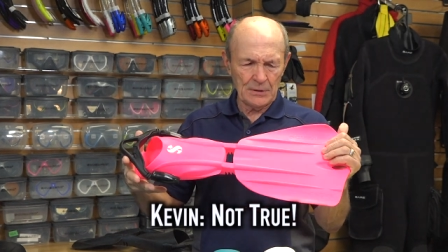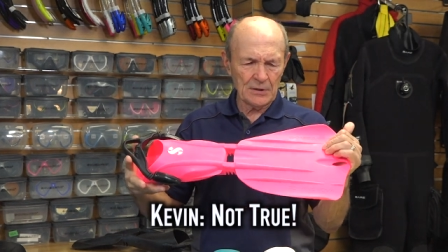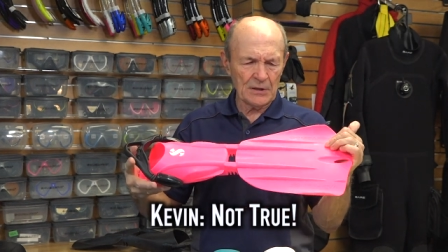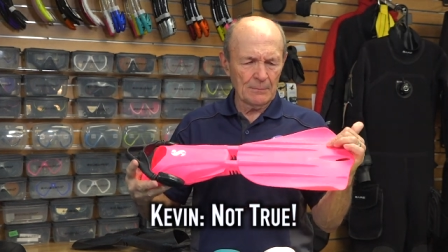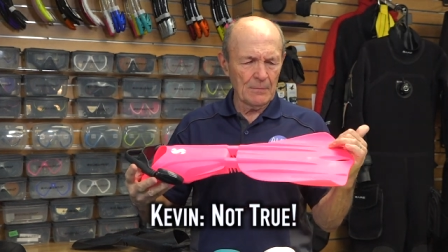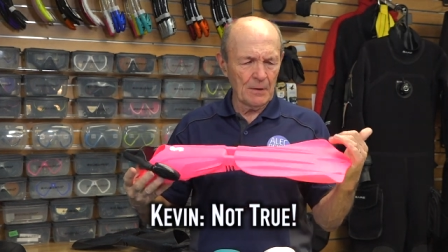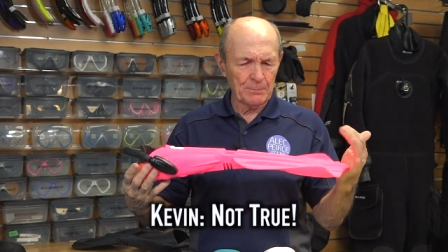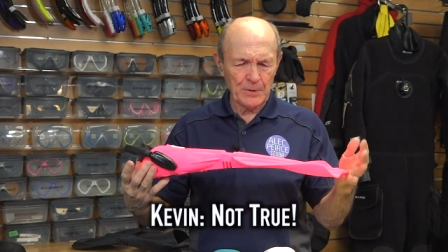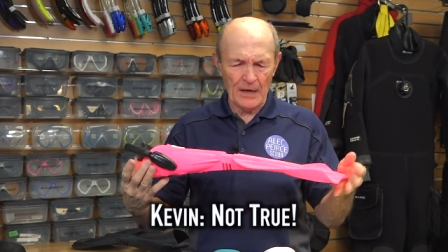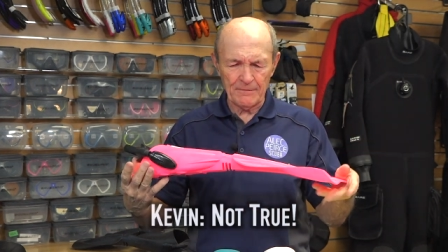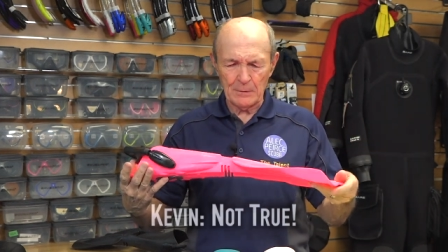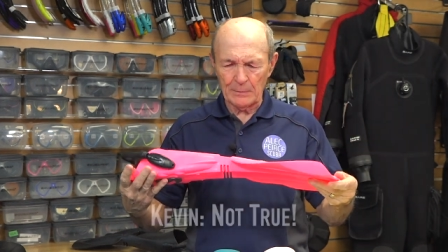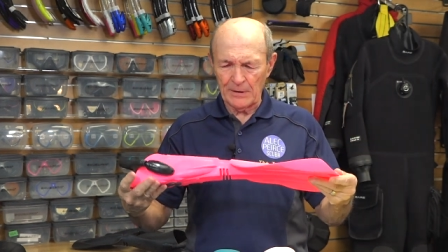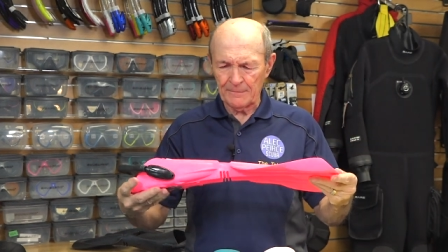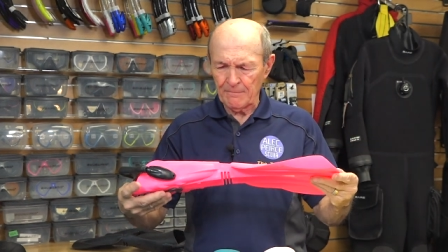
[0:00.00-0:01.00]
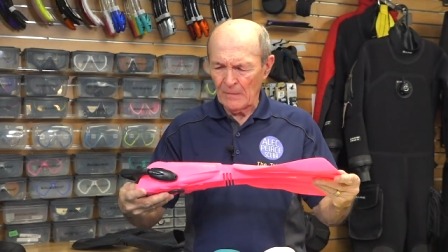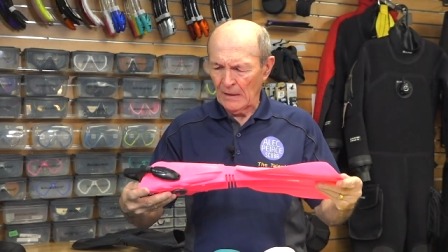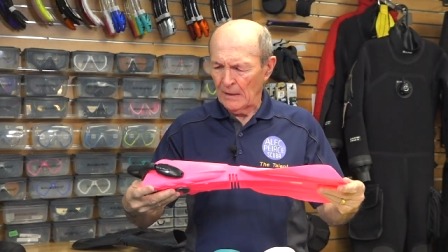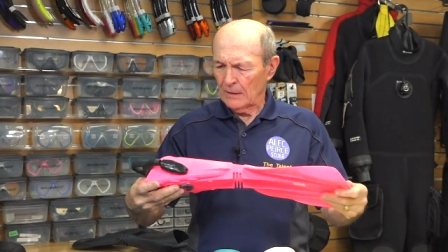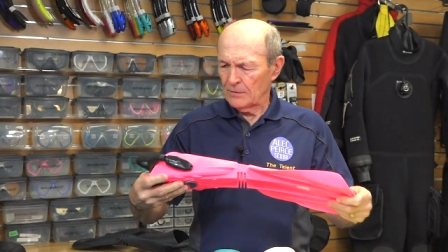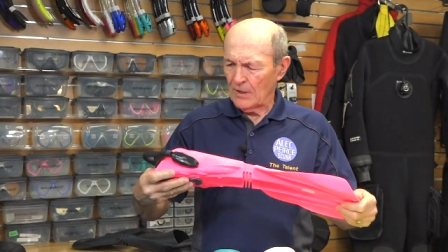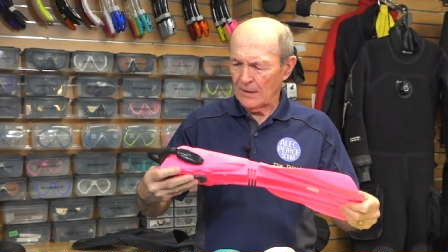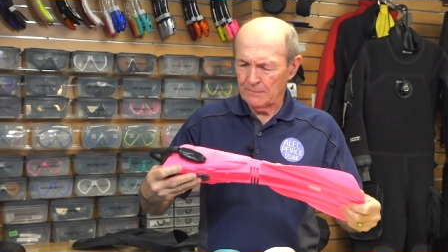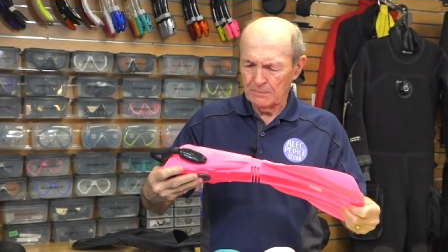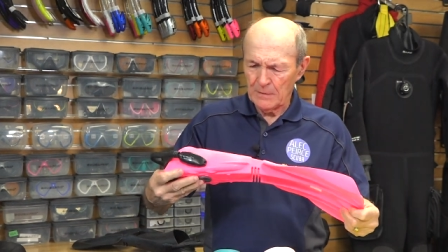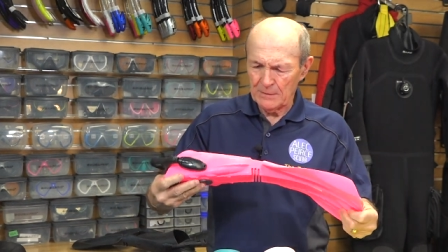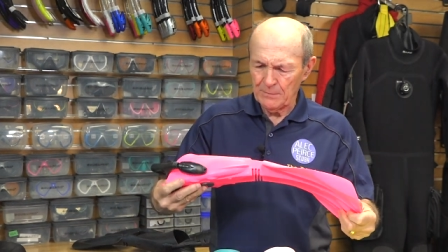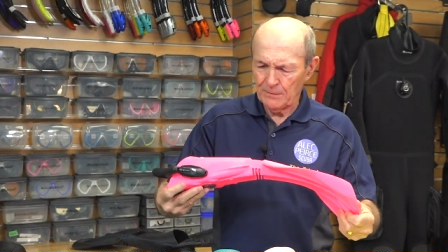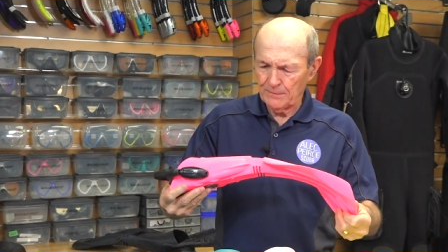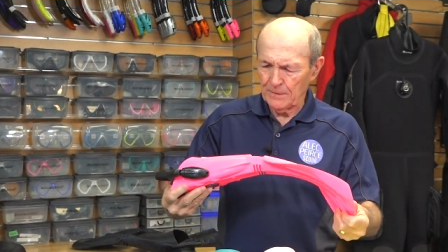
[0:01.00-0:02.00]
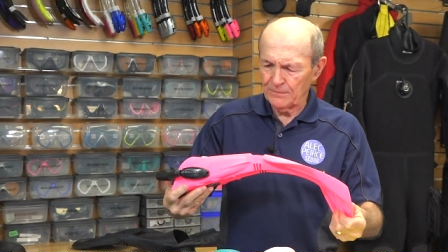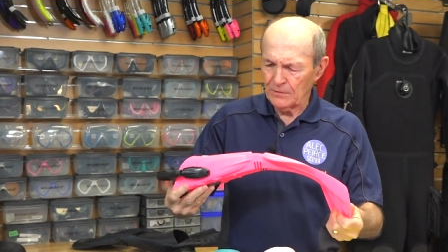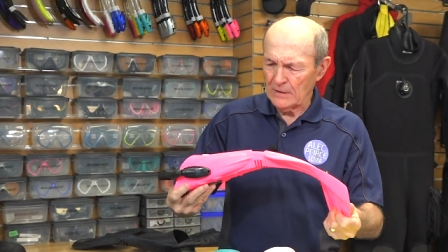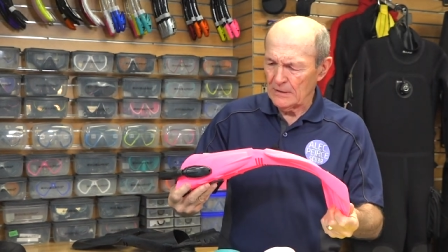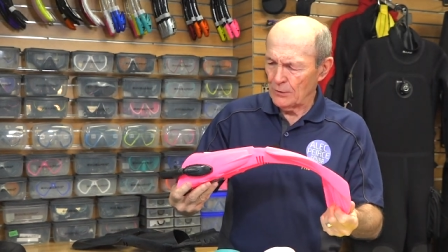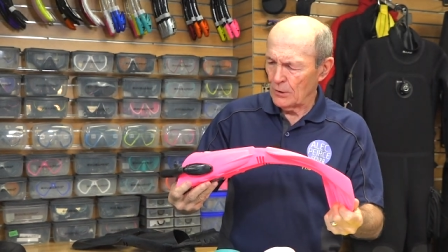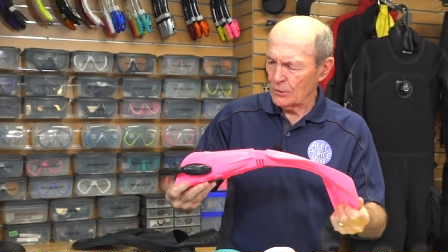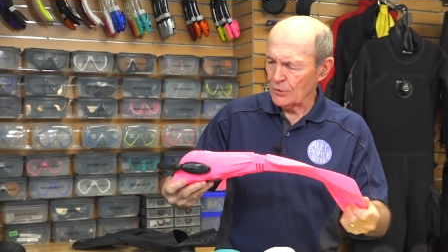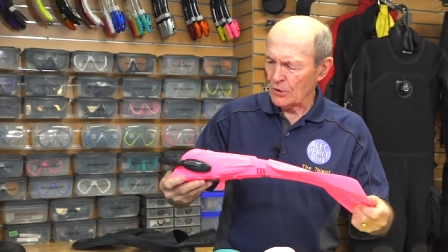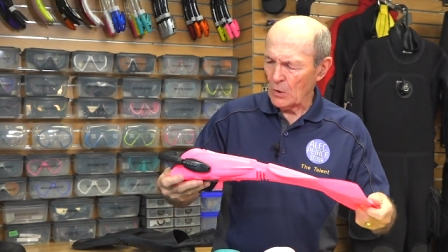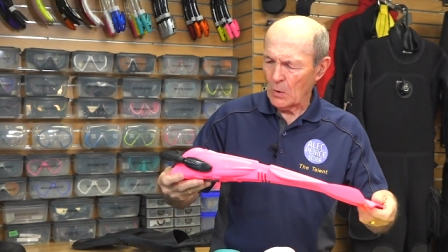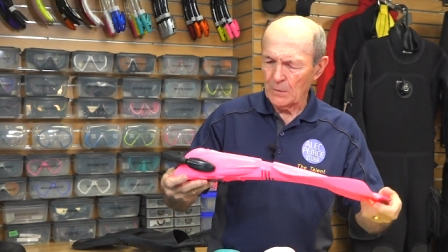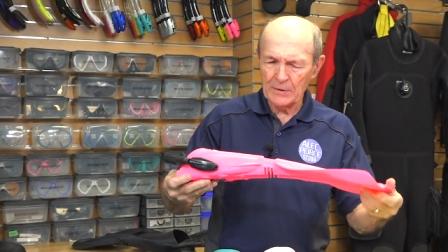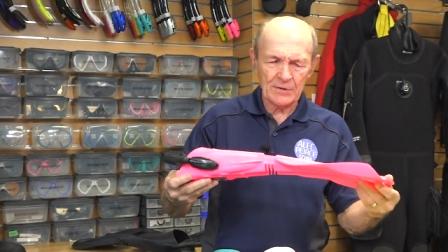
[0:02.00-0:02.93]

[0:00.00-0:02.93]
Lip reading: These came out probably 10, maybe 15 years ago.